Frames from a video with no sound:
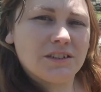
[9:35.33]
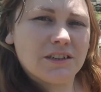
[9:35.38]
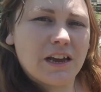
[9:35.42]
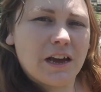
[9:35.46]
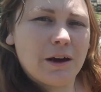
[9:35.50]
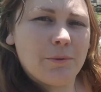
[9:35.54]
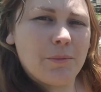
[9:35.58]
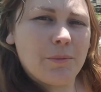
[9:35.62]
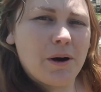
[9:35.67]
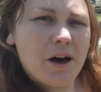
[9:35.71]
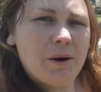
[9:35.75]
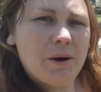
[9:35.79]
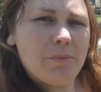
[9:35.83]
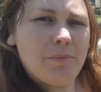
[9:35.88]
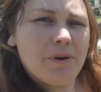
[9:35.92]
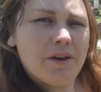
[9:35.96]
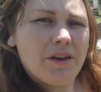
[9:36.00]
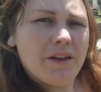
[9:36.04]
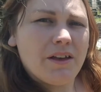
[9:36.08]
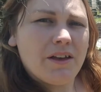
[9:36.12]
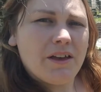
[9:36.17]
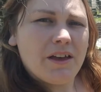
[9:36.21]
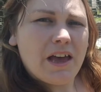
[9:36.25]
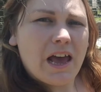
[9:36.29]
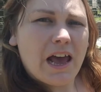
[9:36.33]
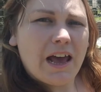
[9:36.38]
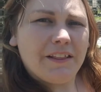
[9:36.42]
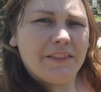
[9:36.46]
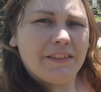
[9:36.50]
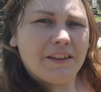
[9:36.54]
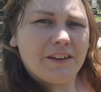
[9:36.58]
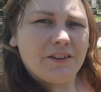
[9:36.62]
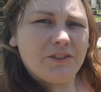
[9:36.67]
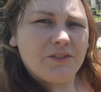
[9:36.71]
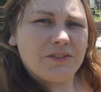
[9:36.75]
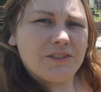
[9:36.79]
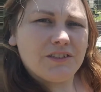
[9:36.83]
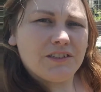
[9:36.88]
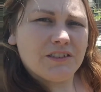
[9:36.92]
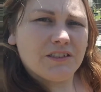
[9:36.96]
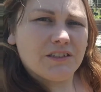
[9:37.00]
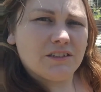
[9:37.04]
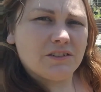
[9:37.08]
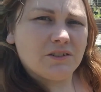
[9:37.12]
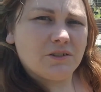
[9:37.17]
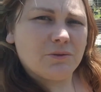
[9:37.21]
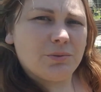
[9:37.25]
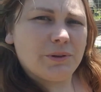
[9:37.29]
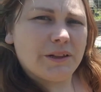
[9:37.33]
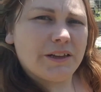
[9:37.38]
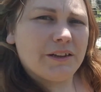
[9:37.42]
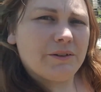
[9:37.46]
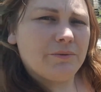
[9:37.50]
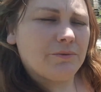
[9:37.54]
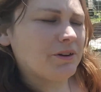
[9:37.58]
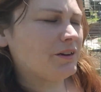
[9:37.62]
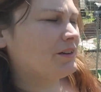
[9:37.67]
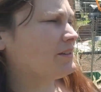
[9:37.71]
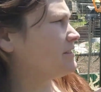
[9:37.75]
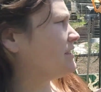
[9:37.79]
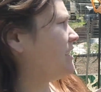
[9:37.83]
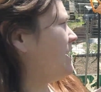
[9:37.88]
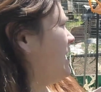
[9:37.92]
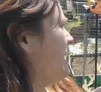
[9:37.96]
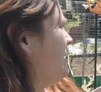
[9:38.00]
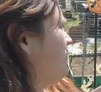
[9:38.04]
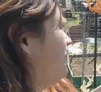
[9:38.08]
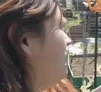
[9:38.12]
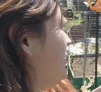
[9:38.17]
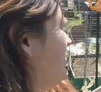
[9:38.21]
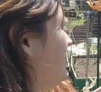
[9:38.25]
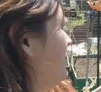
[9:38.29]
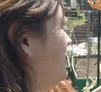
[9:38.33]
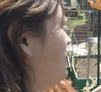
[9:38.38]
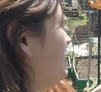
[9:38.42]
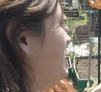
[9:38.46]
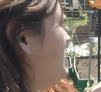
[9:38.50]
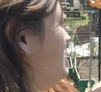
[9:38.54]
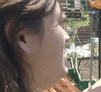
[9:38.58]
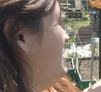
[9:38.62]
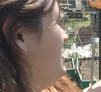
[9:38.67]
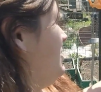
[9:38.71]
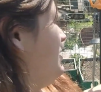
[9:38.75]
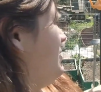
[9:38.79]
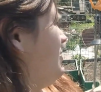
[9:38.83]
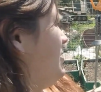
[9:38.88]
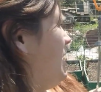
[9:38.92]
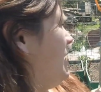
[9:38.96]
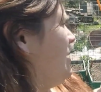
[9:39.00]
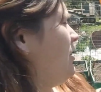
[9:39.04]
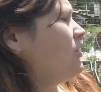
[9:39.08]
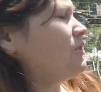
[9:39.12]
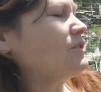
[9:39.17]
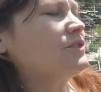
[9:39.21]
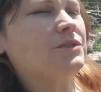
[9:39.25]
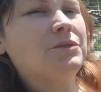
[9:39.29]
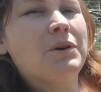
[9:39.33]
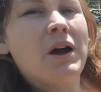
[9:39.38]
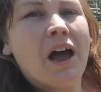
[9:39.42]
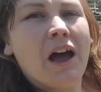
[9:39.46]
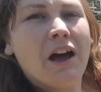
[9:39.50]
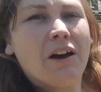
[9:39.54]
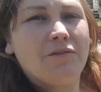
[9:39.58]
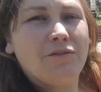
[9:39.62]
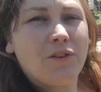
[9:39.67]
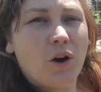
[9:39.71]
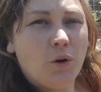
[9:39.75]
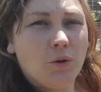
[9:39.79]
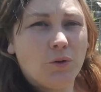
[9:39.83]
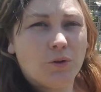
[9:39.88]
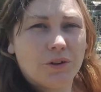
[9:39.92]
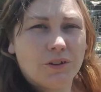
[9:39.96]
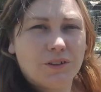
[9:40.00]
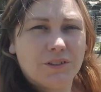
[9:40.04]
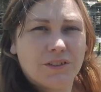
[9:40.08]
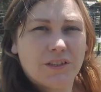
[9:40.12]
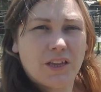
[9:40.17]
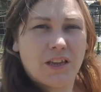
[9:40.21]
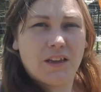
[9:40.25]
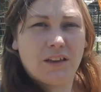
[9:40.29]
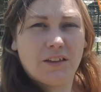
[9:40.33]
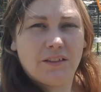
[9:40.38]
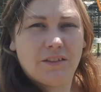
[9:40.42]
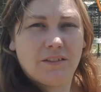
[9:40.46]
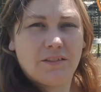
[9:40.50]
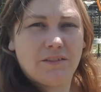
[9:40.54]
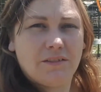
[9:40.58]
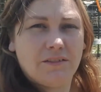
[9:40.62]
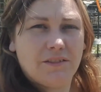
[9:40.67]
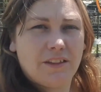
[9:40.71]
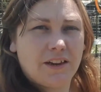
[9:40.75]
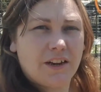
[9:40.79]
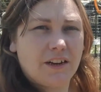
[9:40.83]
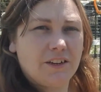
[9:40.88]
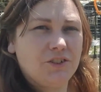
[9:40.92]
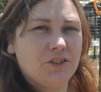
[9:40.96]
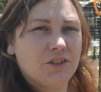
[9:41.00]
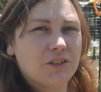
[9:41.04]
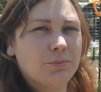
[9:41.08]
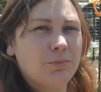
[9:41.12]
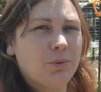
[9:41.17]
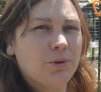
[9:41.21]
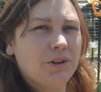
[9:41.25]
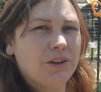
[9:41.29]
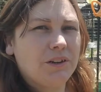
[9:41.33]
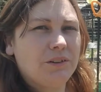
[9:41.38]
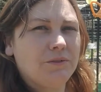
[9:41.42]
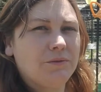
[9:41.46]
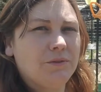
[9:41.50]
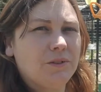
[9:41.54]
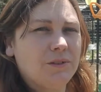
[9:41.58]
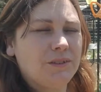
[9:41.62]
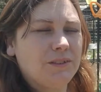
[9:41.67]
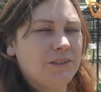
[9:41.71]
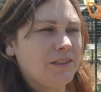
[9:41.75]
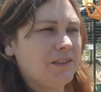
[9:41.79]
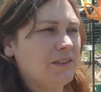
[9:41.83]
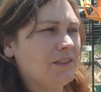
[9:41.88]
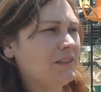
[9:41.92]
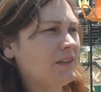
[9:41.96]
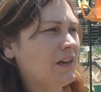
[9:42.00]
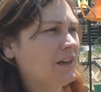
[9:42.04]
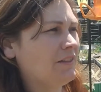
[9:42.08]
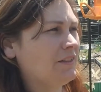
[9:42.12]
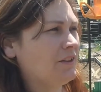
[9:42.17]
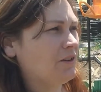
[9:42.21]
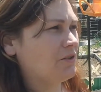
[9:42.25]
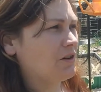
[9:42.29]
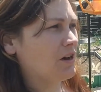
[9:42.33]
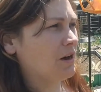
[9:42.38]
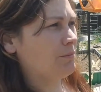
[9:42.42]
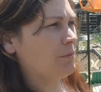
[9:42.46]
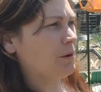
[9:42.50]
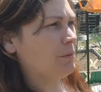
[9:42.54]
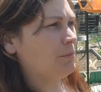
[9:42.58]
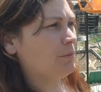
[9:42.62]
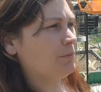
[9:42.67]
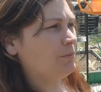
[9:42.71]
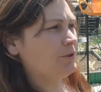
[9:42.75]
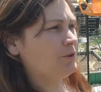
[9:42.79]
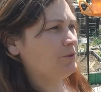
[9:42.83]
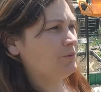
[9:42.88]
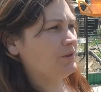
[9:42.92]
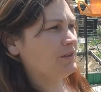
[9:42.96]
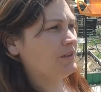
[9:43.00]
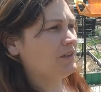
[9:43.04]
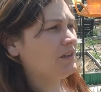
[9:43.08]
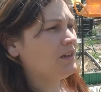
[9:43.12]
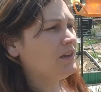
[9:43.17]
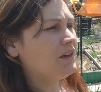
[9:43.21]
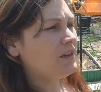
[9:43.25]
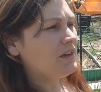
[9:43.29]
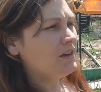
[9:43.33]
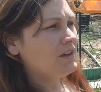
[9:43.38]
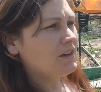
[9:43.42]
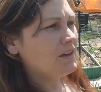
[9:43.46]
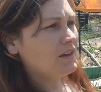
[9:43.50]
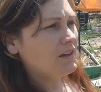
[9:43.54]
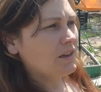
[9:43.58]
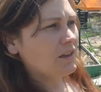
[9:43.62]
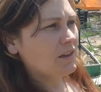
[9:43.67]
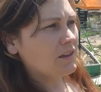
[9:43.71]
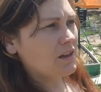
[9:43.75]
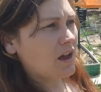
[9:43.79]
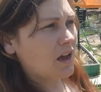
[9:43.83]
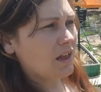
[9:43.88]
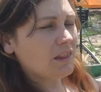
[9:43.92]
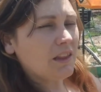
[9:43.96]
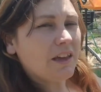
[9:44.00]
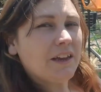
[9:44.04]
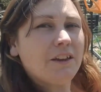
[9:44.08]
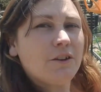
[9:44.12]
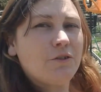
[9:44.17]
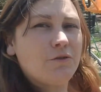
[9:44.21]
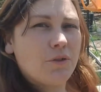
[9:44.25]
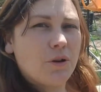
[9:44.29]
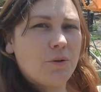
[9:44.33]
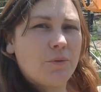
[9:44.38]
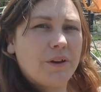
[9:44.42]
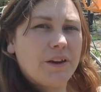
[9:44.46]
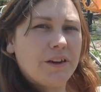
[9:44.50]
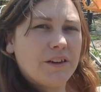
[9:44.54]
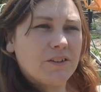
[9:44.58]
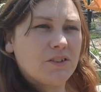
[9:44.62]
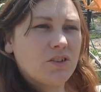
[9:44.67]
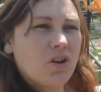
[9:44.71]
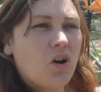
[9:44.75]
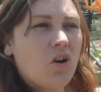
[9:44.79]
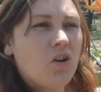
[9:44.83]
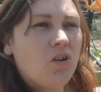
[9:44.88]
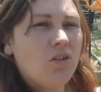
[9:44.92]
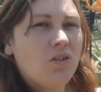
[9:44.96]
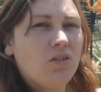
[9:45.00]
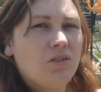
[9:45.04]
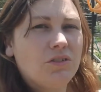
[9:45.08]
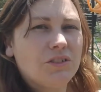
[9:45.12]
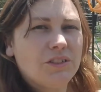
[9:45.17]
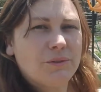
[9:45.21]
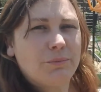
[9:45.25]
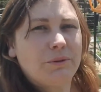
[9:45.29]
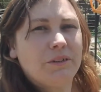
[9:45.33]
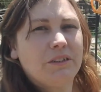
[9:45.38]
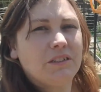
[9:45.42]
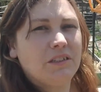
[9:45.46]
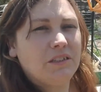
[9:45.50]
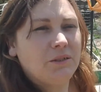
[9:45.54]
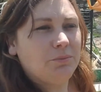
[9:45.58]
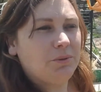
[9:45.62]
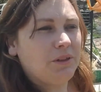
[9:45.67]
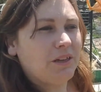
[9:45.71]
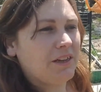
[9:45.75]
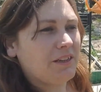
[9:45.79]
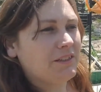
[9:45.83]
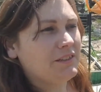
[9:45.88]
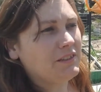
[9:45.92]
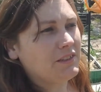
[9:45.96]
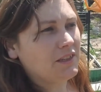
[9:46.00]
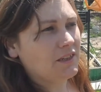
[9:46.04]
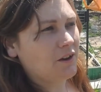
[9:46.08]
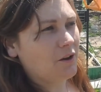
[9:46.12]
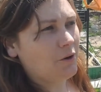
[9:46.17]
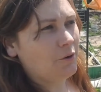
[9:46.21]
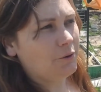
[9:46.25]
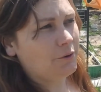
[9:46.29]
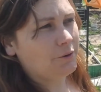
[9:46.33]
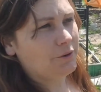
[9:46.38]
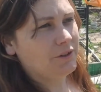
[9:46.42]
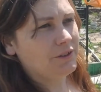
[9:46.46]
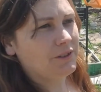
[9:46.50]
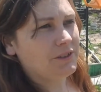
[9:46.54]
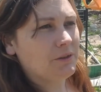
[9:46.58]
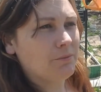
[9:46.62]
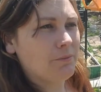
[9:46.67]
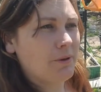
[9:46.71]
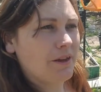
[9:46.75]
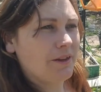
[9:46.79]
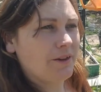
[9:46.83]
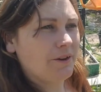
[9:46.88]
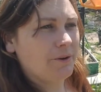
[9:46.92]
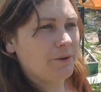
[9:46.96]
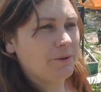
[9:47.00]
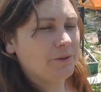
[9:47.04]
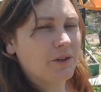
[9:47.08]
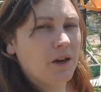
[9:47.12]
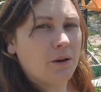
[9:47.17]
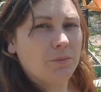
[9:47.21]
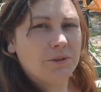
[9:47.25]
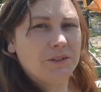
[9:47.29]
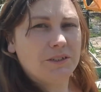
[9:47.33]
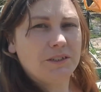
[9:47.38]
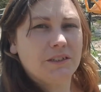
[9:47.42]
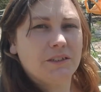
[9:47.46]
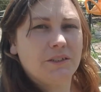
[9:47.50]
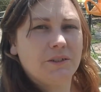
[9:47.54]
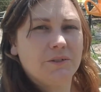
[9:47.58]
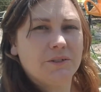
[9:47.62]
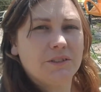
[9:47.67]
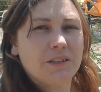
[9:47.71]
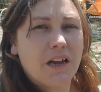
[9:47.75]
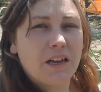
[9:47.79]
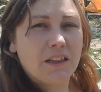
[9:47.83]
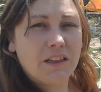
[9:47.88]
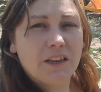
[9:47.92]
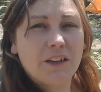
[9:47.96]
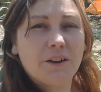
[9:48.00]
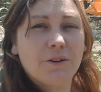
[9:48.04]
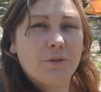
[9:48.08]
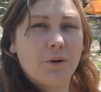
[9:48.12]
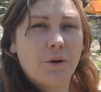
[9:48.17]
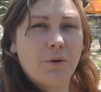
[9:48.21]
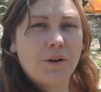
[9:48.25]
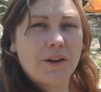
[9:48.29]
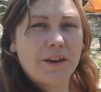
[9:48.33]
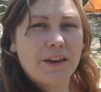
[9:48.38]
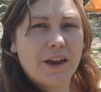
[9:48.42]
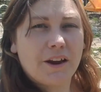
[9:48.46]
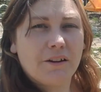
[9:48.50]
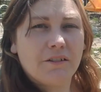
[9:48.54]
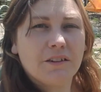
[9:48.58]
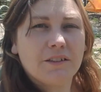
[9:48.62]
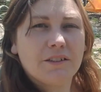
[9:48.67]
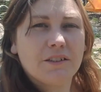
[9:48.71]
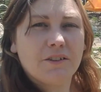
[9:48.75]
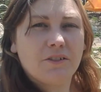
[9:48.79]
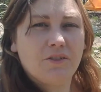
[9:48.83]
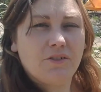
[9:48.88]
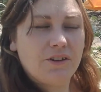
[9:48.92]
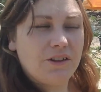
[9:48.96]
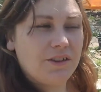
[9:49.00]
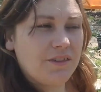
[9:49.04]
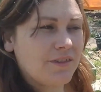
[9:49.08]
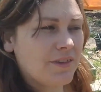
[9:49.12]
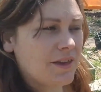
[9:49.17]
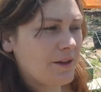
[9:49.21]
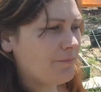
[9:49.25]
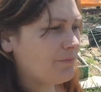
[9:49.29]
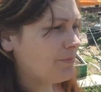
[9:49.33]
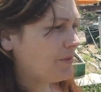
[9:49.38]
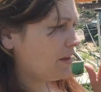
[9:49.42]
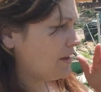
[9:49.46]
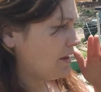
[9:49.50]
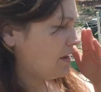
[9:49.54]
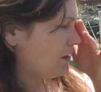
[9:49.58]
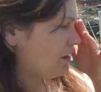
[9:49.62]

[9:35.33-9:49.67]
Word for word: to come up, and then you see the little plant rings I have there. I also have okras that I just put in for seed, and they'll come up in between. I like growing tall, spindly plants like okra, tomato, tomatillos. I like growing carrots underneath them